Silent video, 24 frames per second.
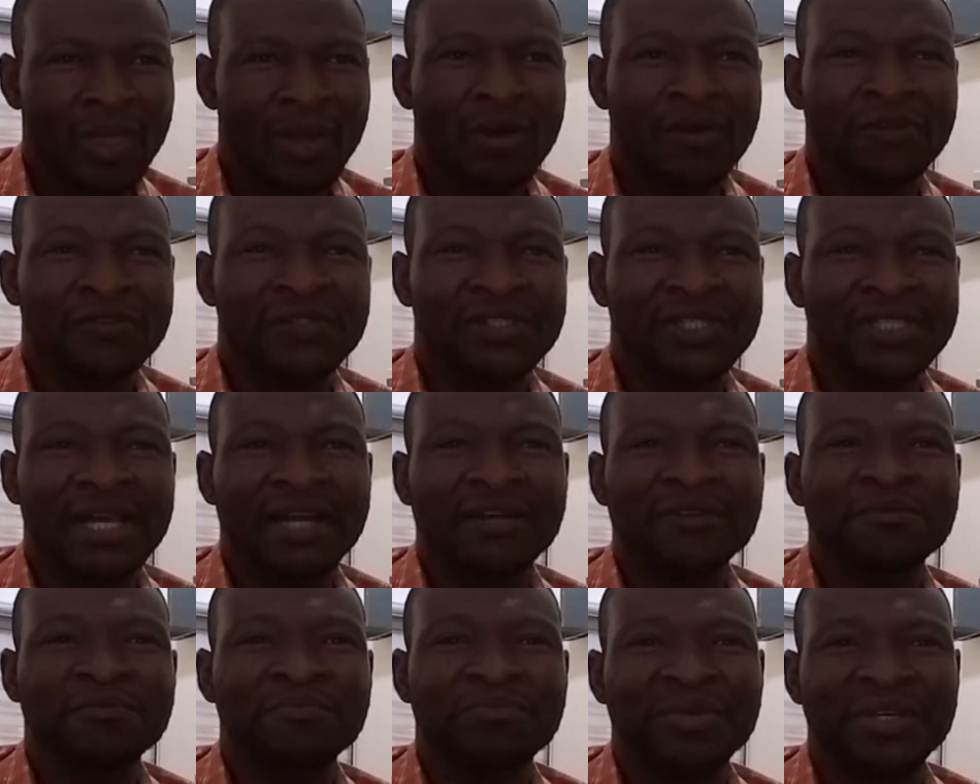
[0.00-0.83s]
of
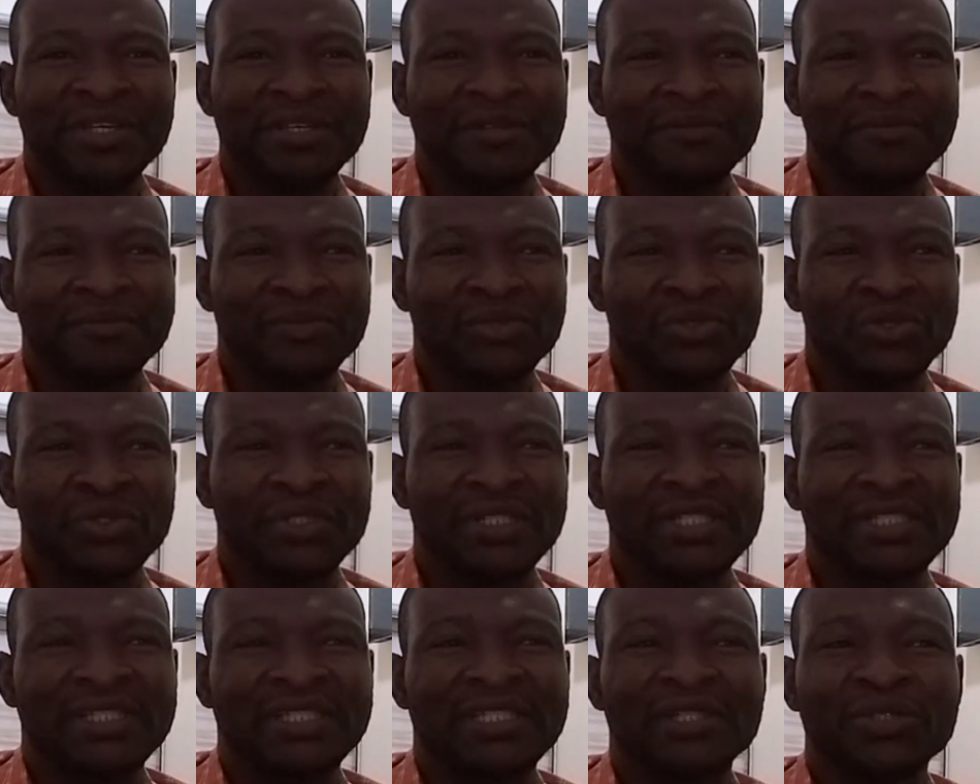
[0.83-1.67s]
sound beam to
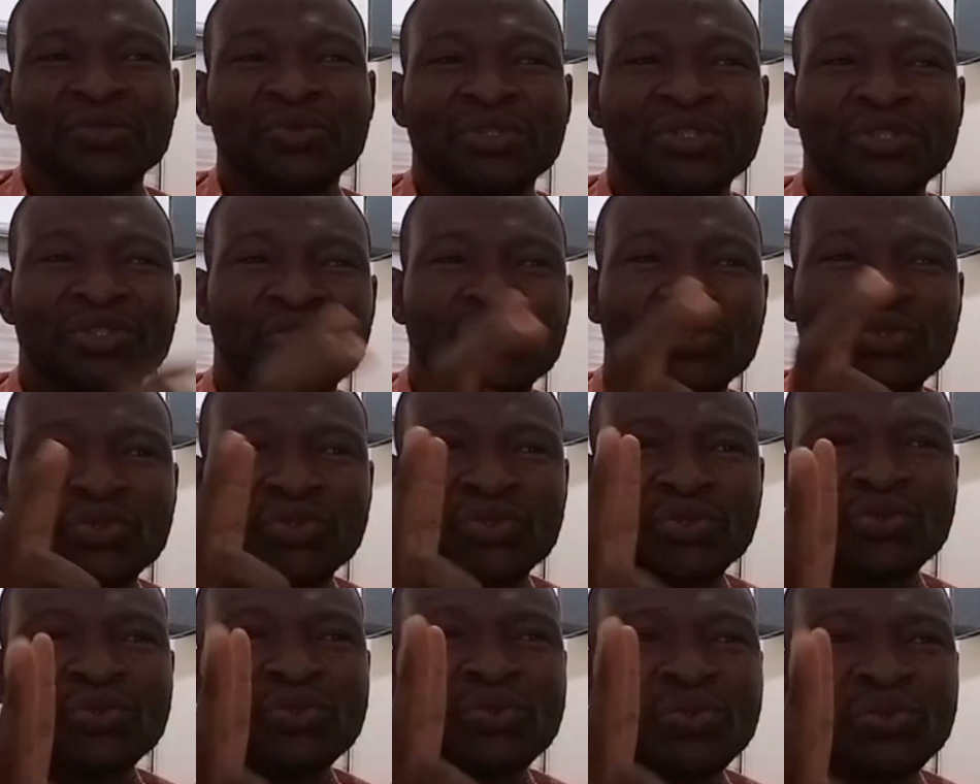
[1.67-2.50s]
distinguish
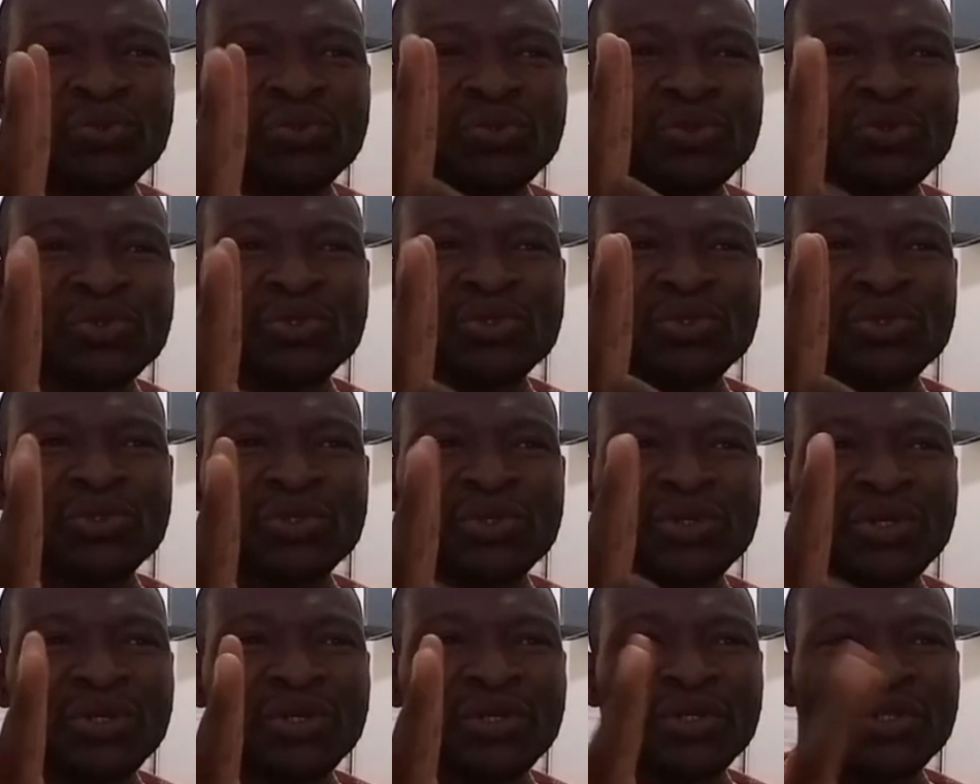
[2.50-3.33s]
two
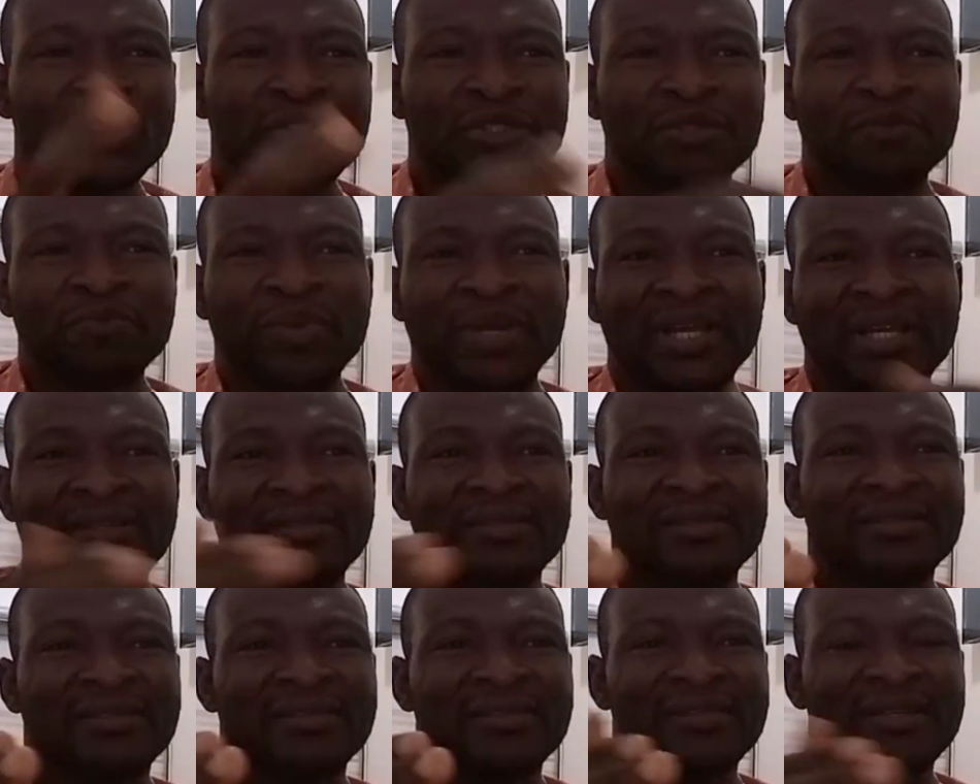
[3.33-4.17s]

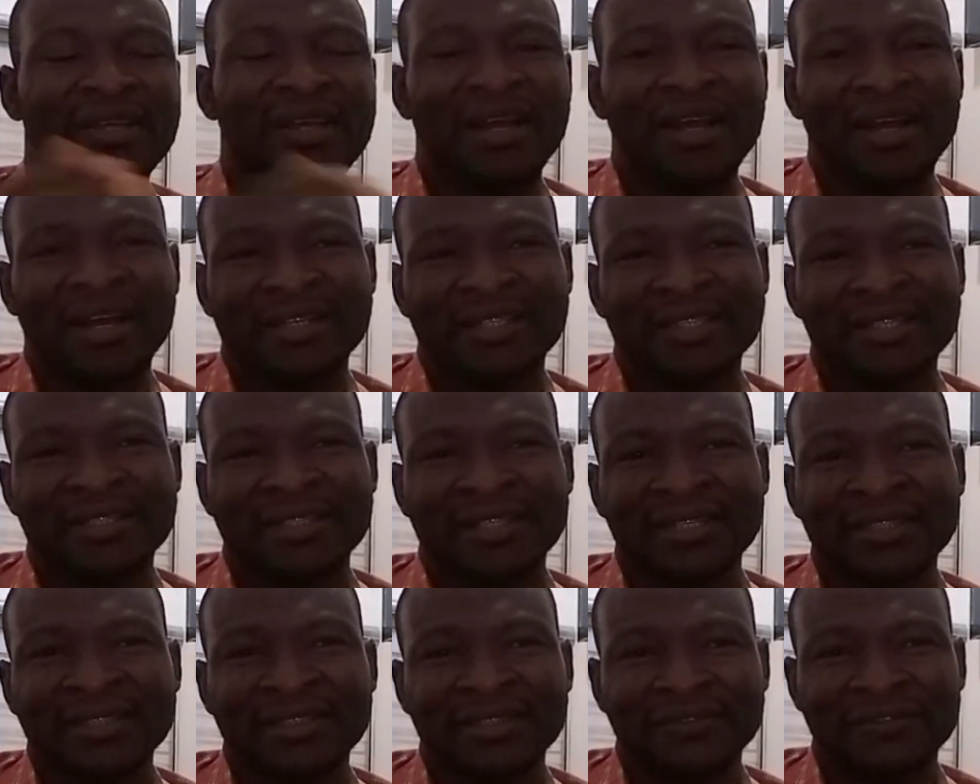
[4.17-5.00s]
space
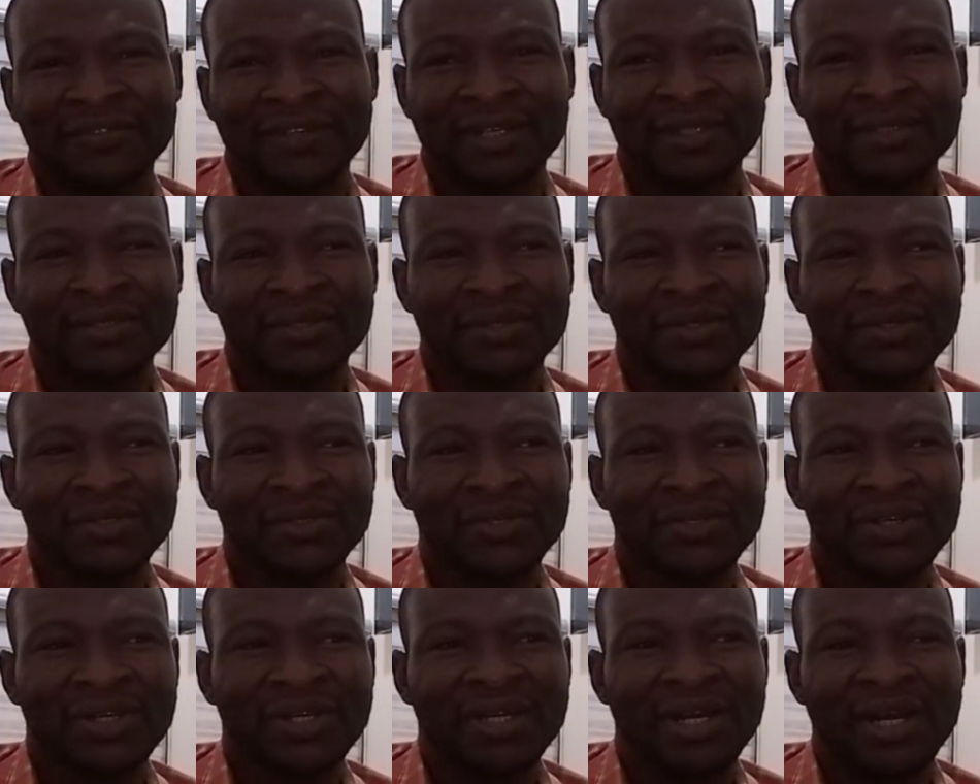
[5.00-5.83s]
adjacent reflector
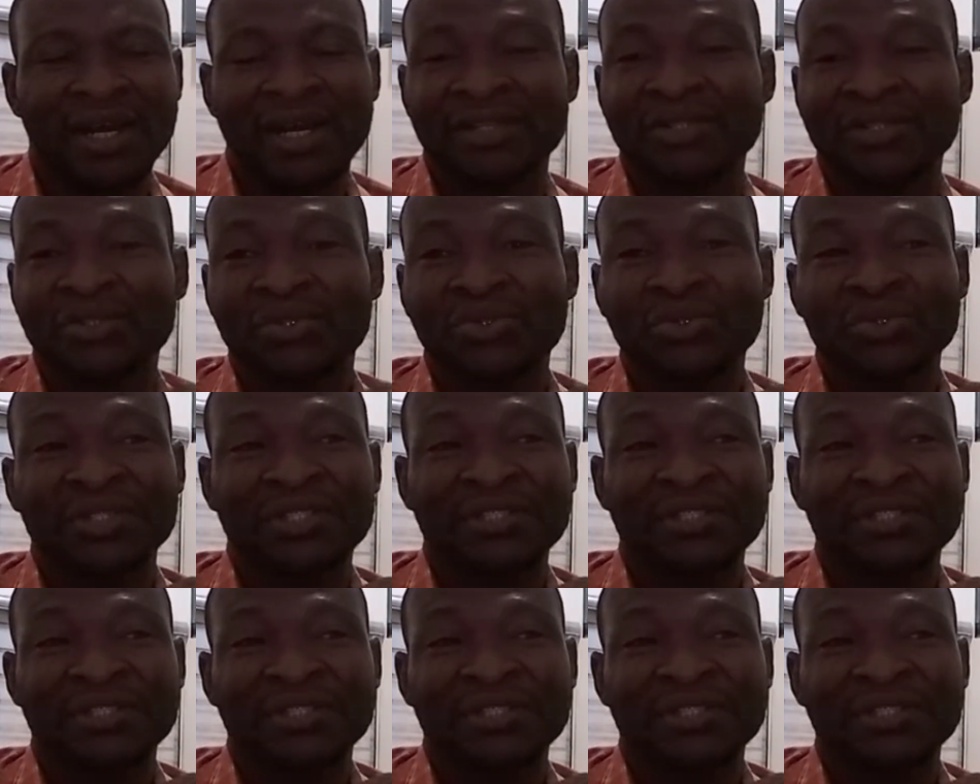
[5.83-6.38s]
as two